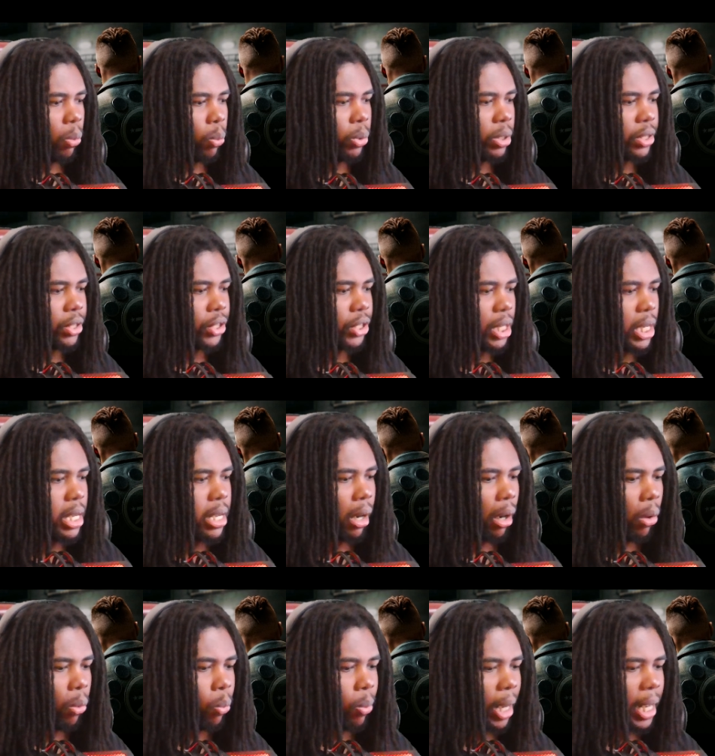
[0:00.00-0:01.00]
was she
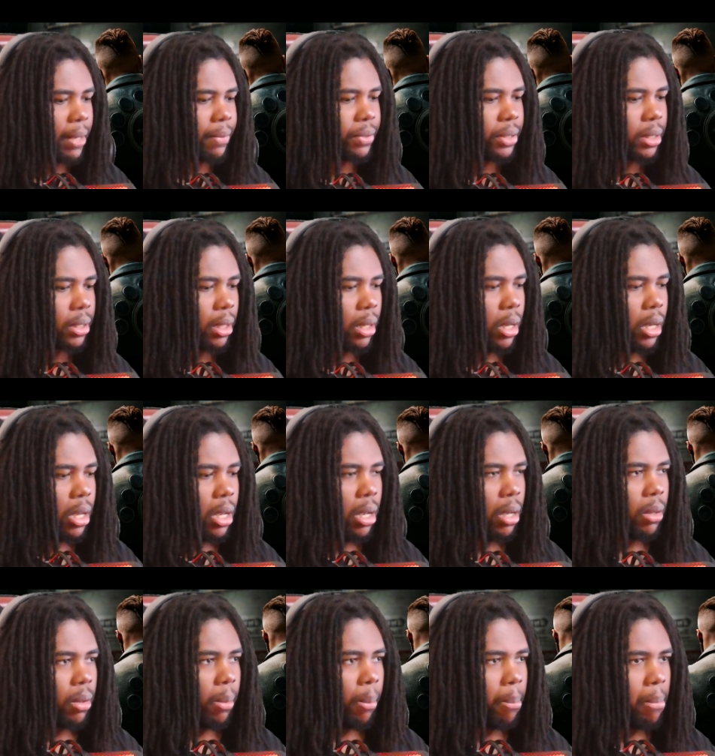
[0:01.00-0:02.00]
our wife's
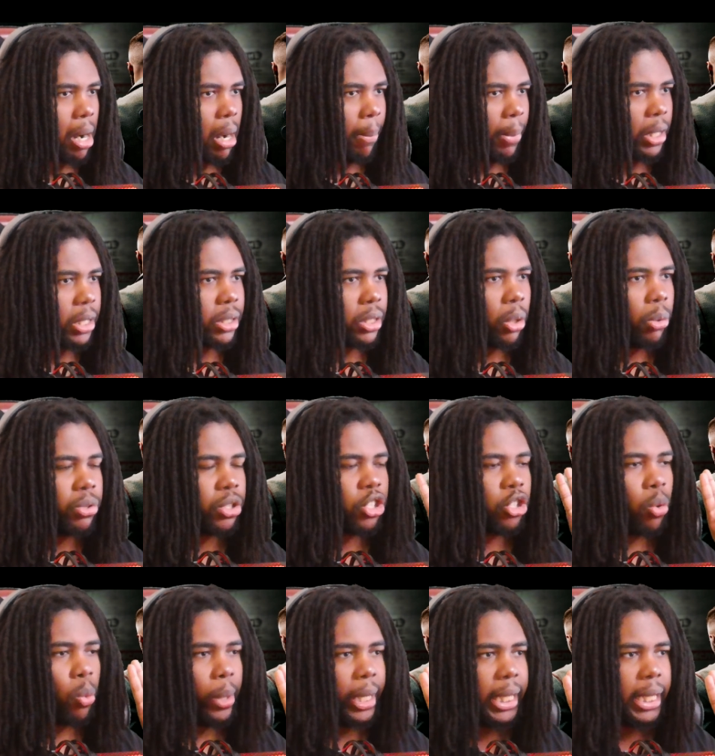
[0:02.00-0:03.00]
mama? Because those
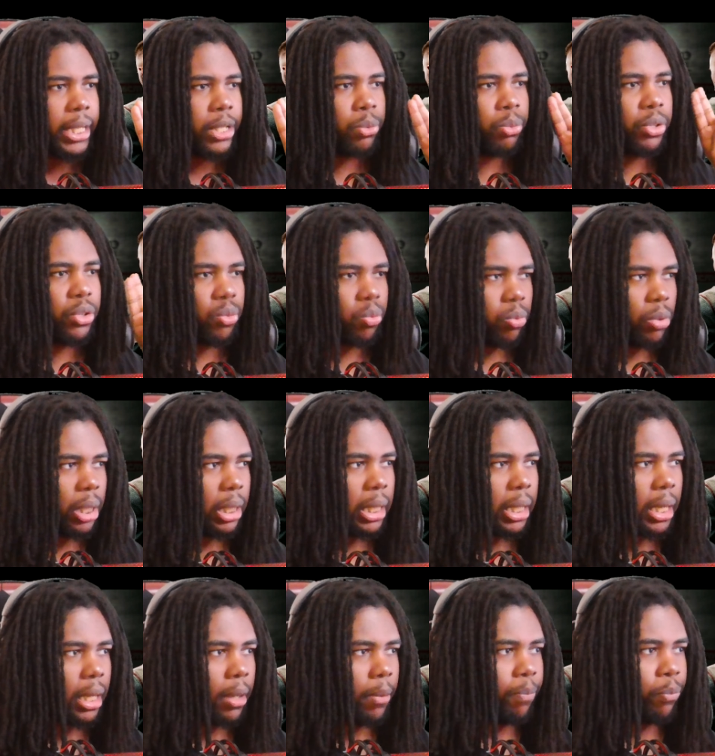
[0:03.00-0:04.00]
twins was
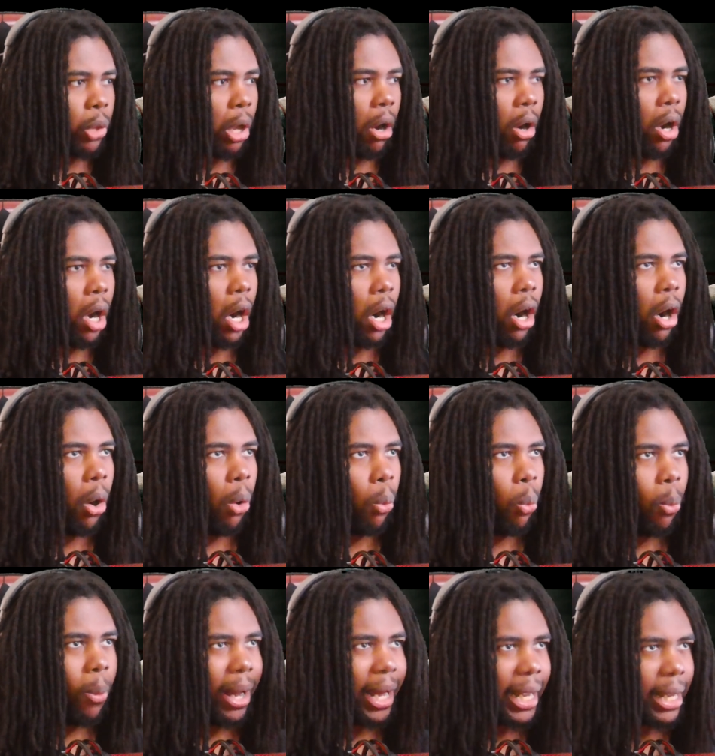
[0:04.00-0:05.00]
really our
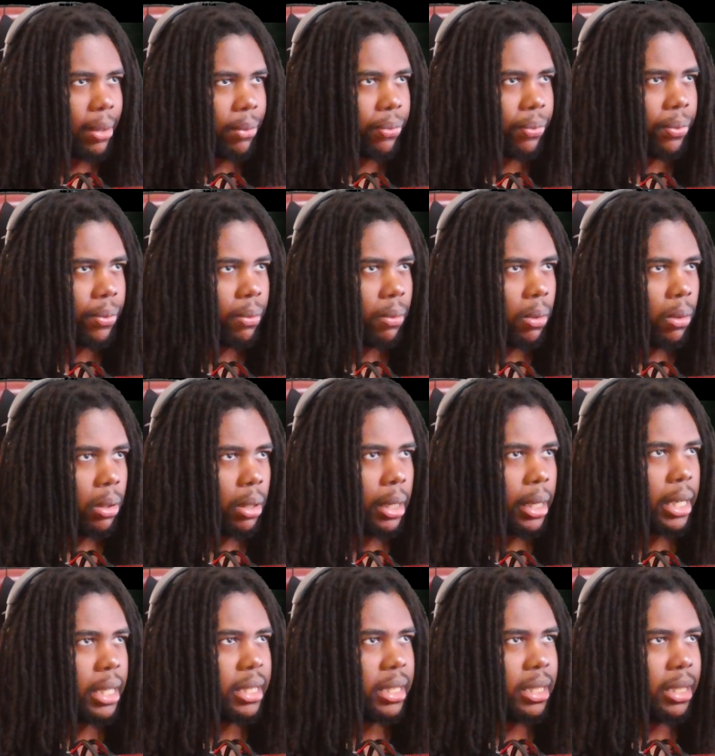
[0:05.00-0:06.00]
wife.
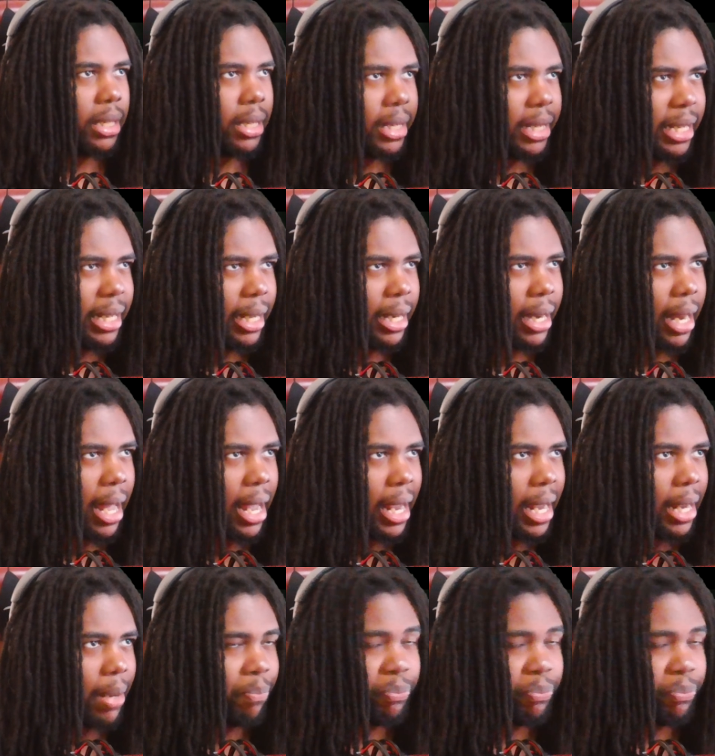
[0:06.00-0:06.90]
Cause the D N A,